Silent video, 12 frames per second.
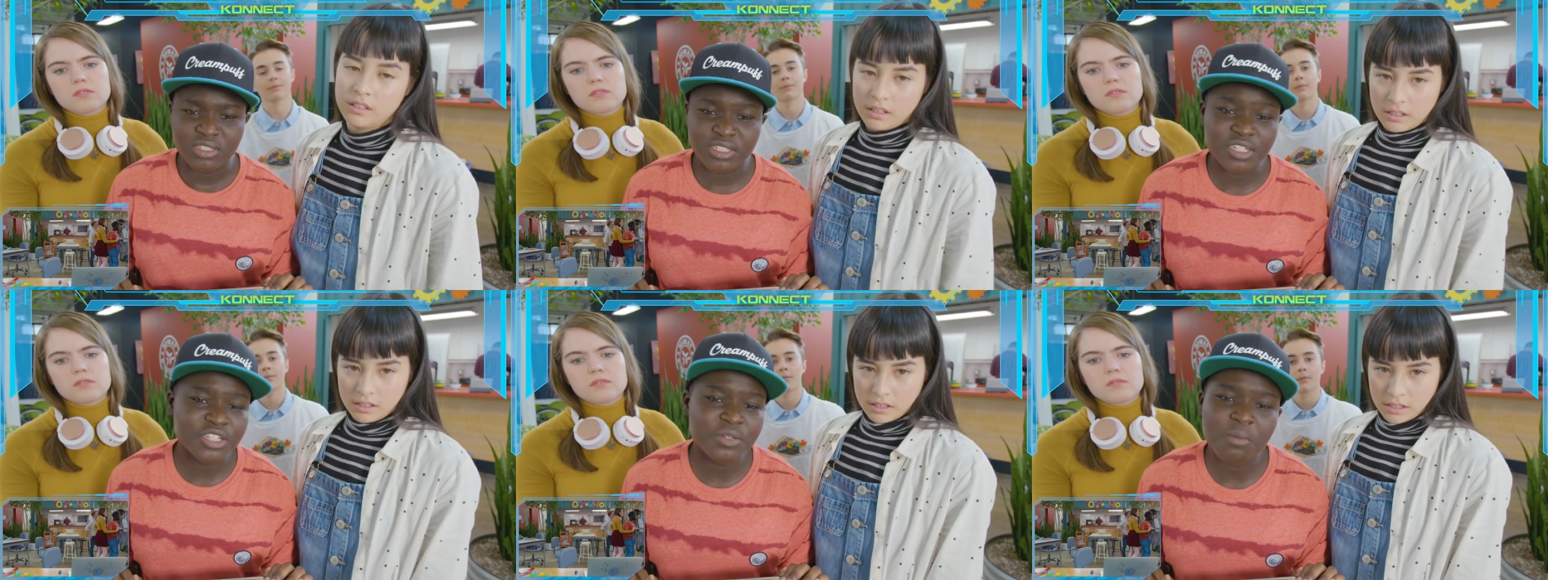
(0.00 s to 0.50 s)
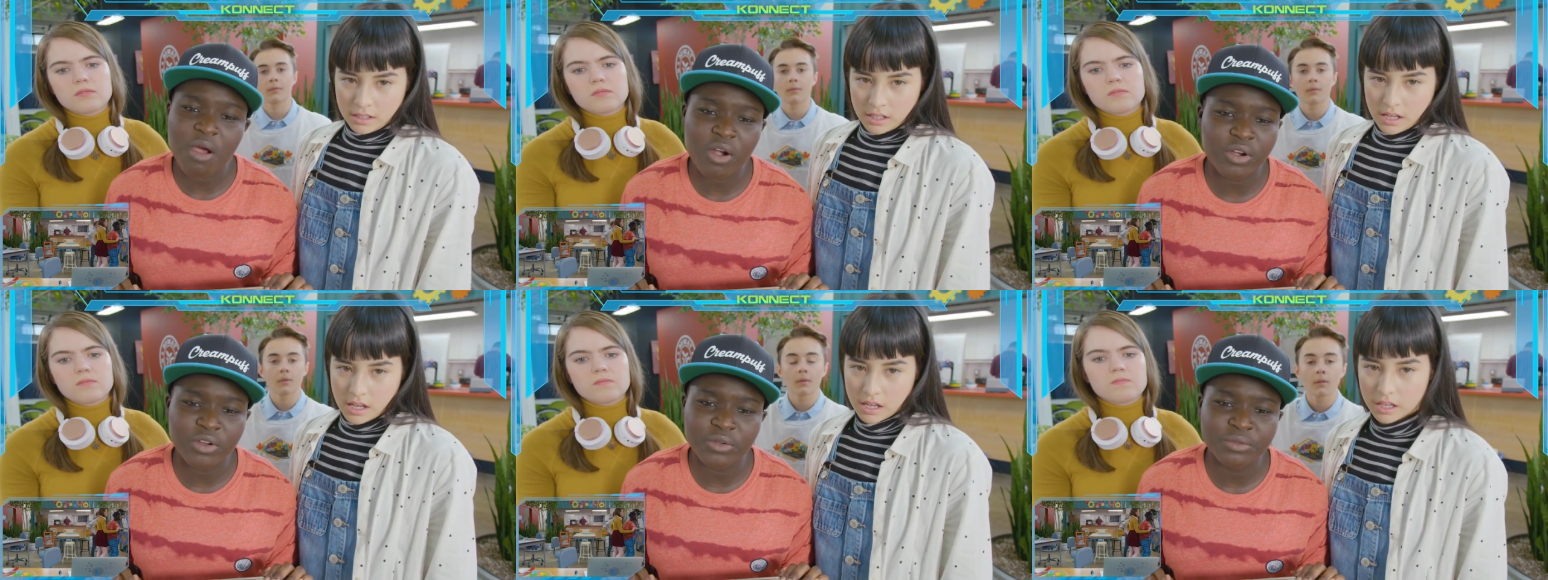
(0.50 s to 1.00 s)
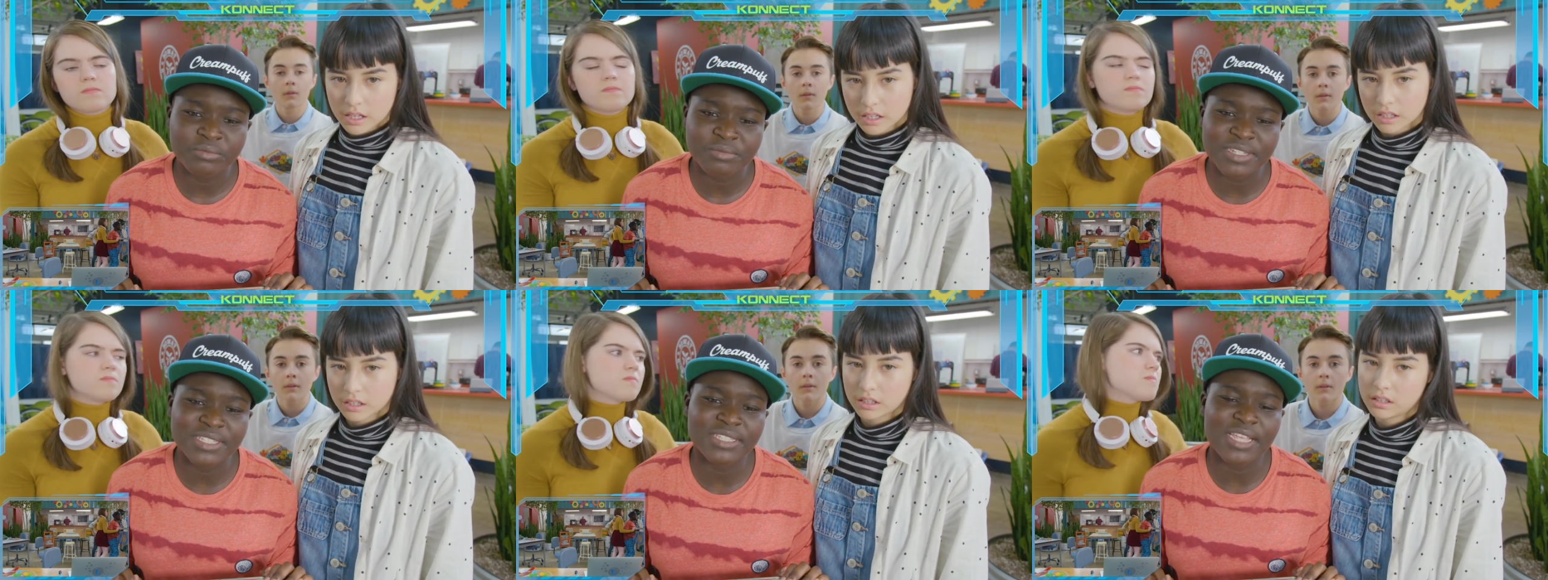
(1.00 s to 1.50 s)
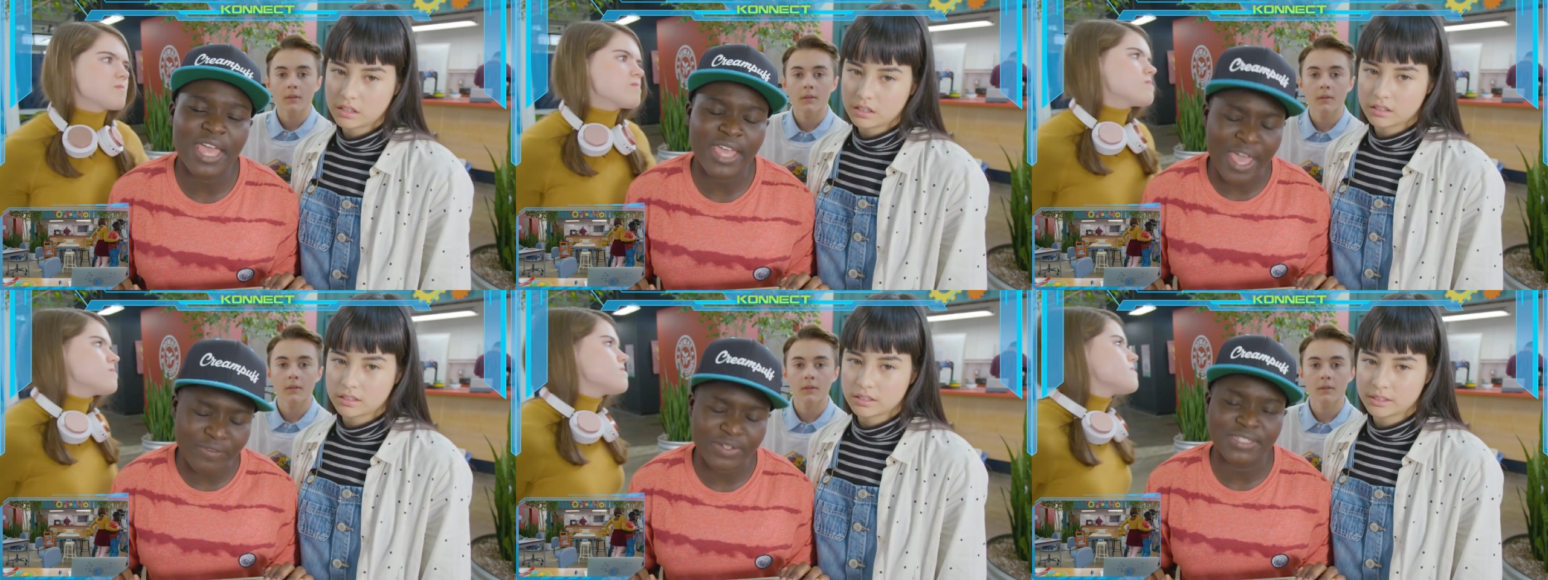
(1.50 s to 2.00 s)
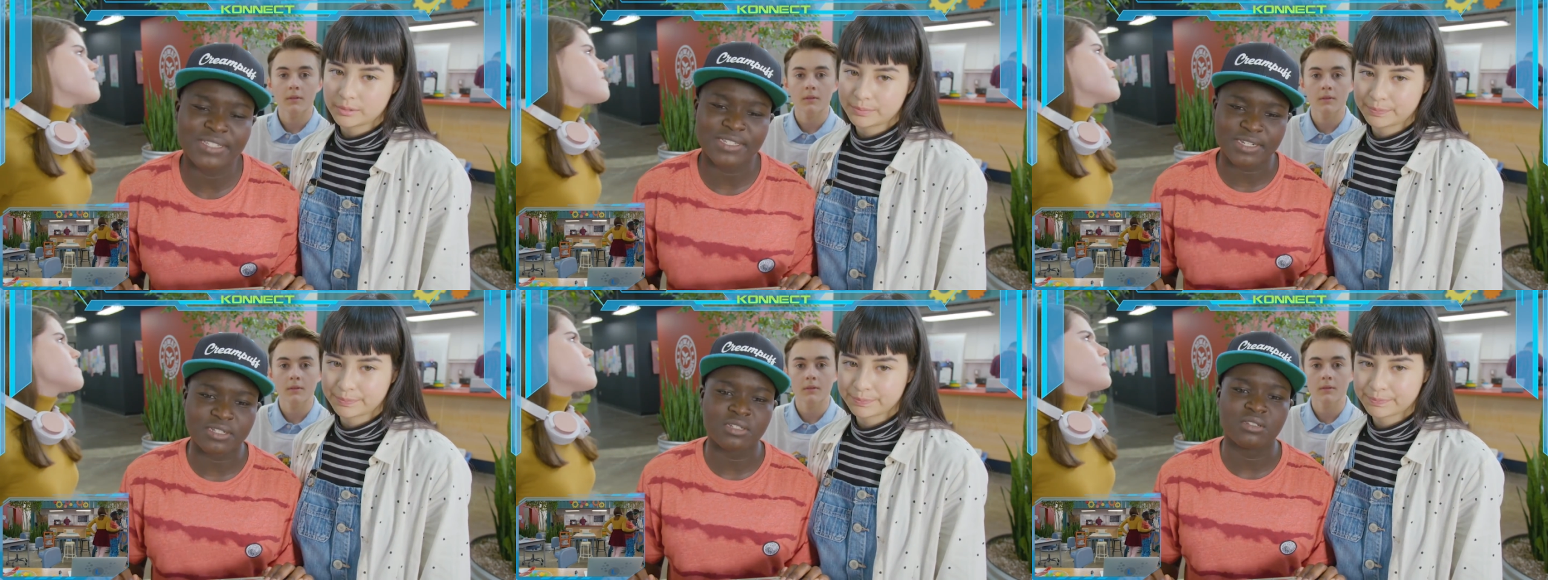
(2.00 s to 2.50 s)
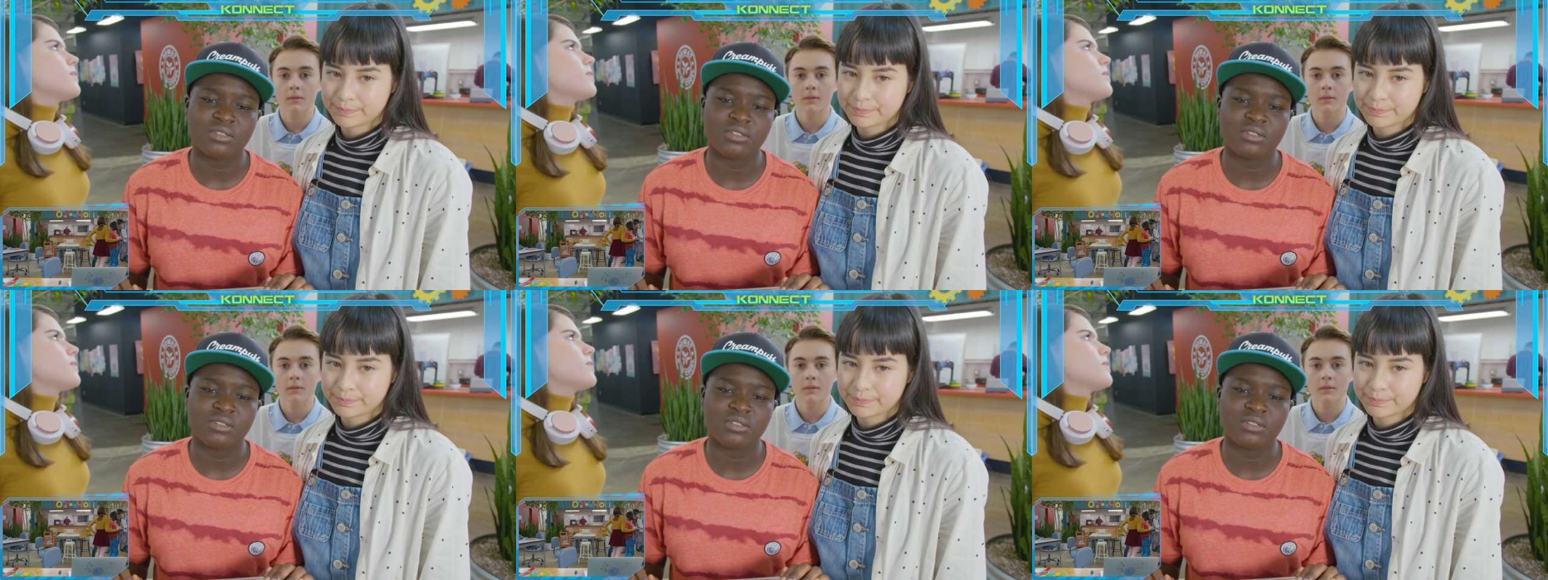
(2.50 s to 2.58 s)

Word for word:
Speaker 1: See you tomorrow, Miss Evanston.